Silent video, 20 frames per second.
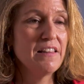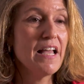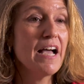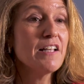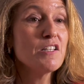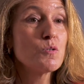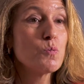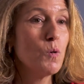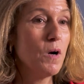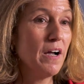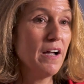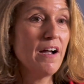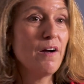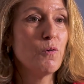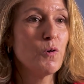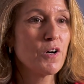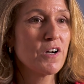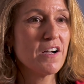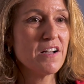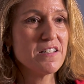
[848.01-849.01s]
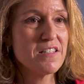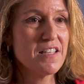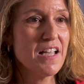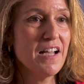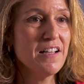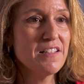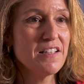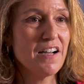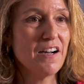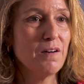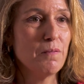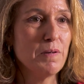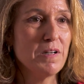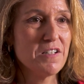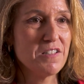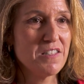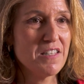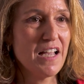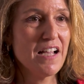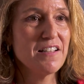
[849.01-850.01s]
that's why I work on satire,
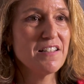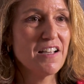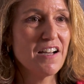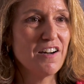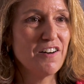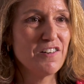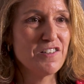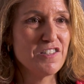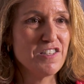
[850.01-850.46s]
because satire